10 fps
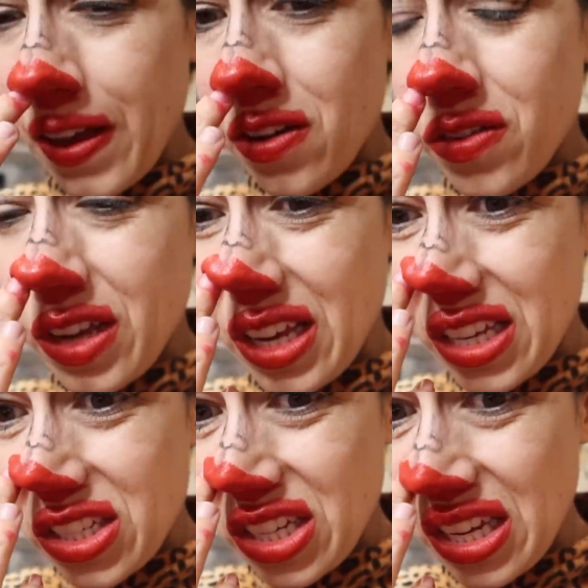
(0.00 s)
Ow,
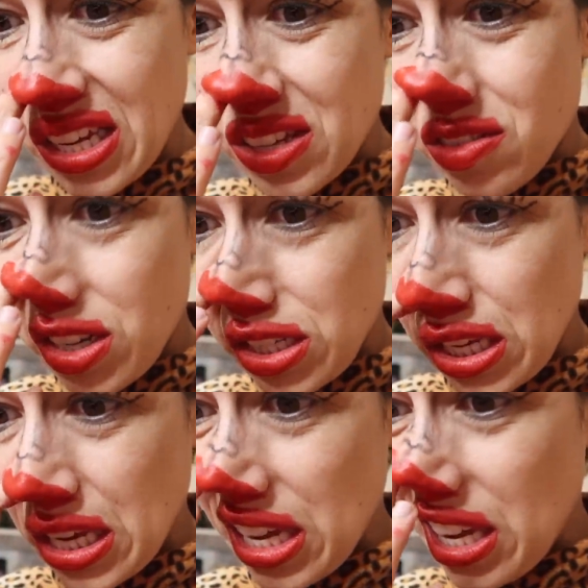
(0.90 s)
itchies. Why is it
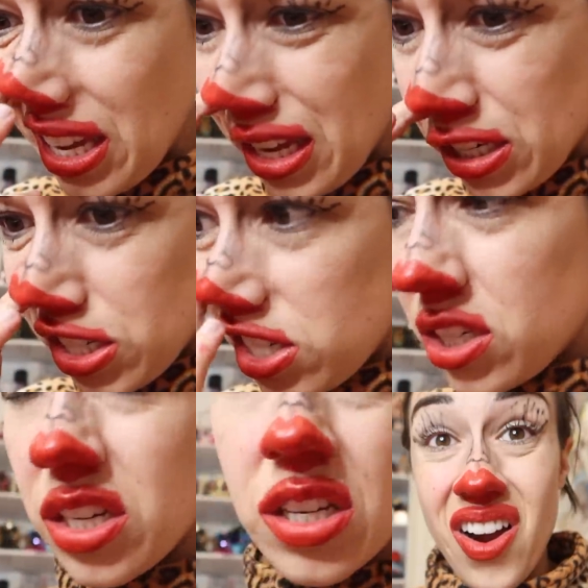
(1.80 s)

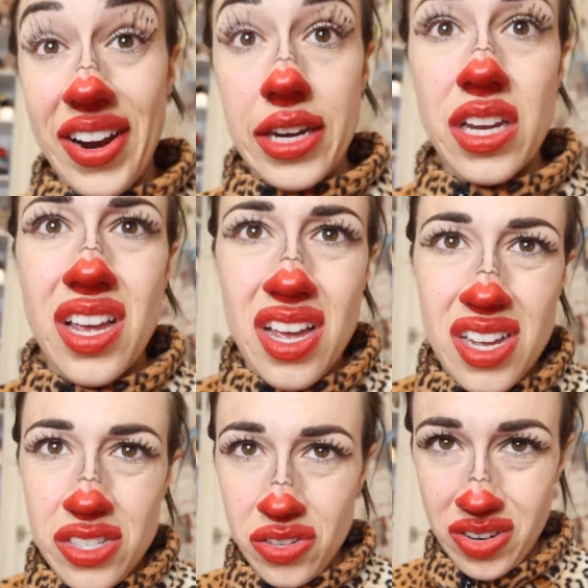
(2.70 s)
itch? All right,
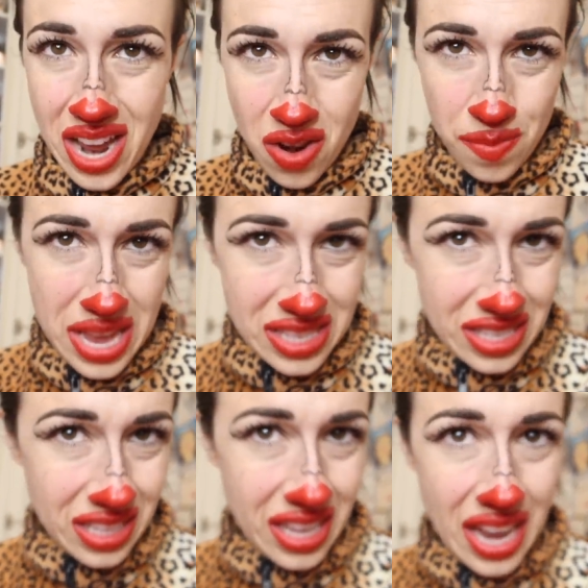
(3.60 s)
so now
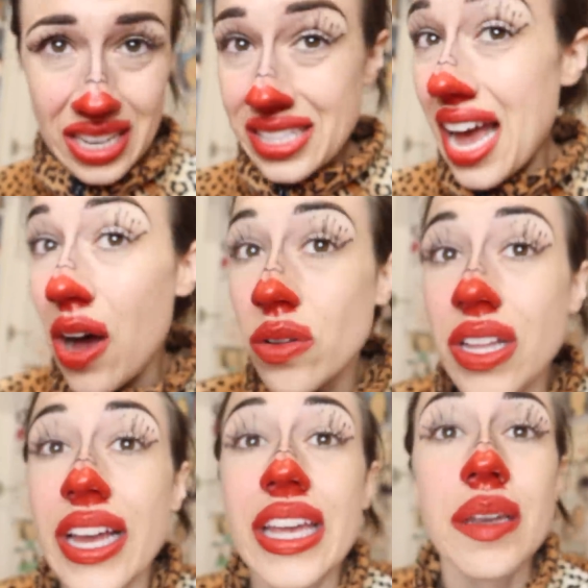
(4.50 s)
basically I need to
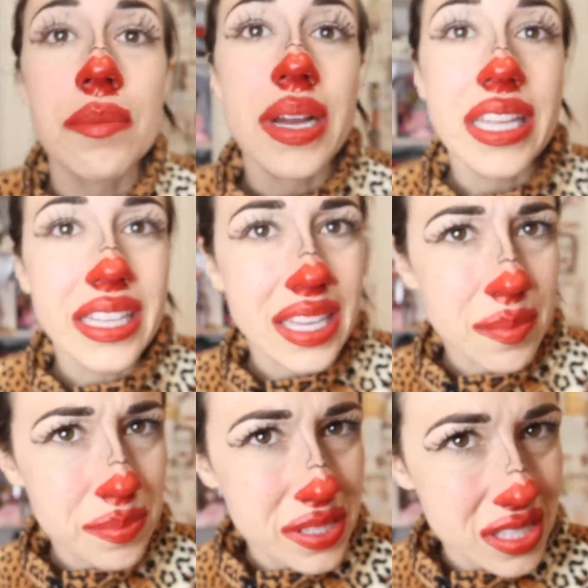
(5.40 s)
outline my
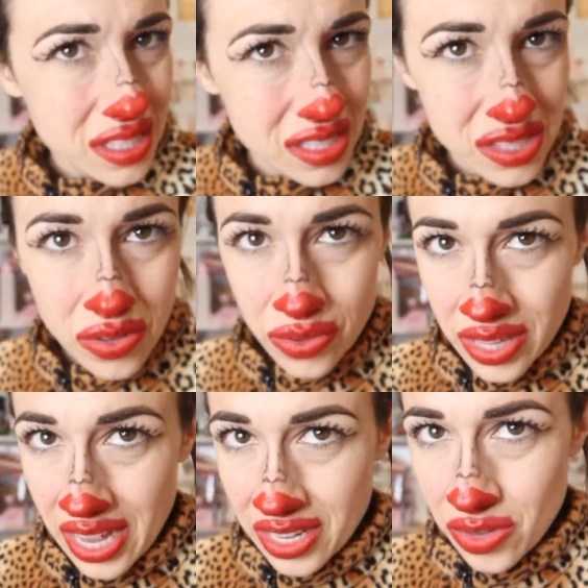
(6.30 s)
lips so
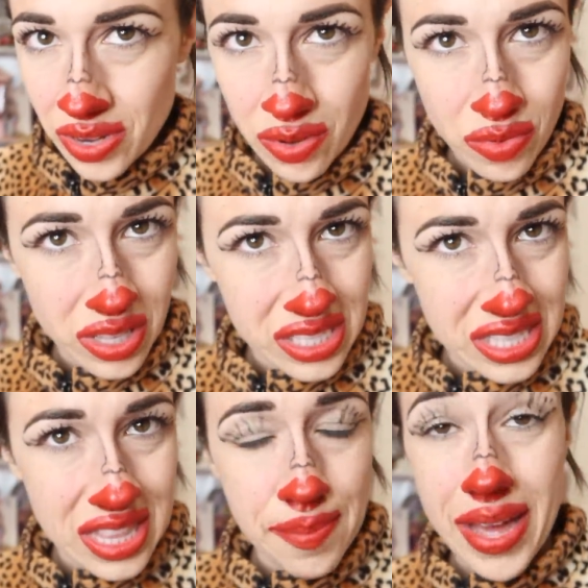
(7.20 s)
that you can really
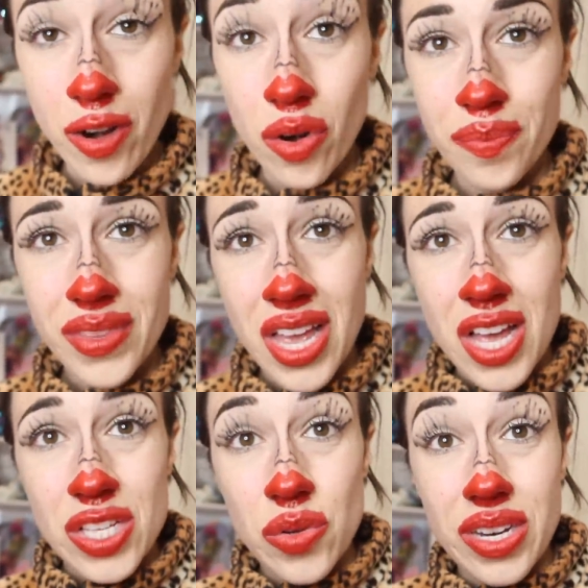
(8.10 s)
see them better.
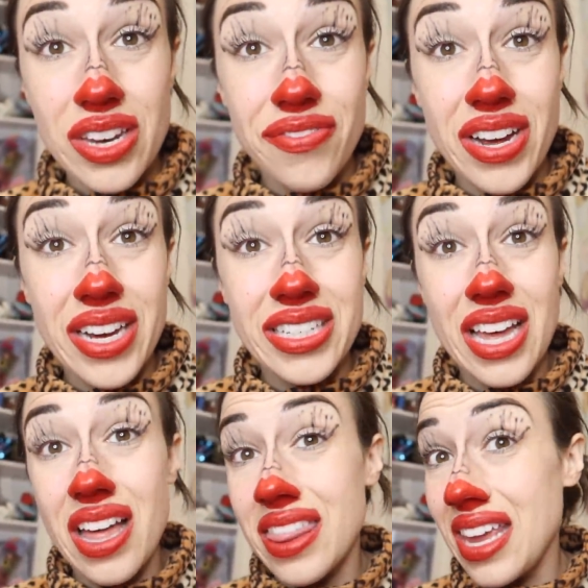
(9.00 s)
So I need to find
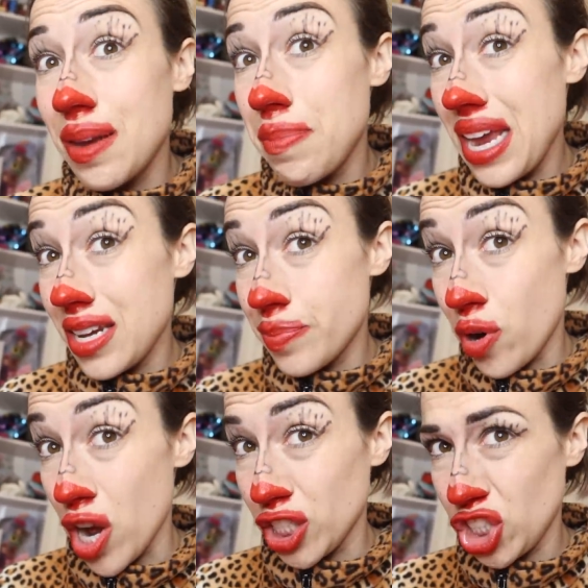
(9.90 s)
a thin
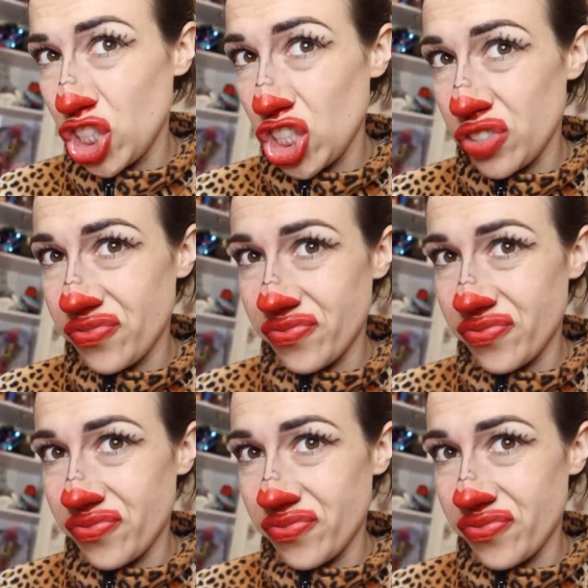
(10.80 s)
paintbrush.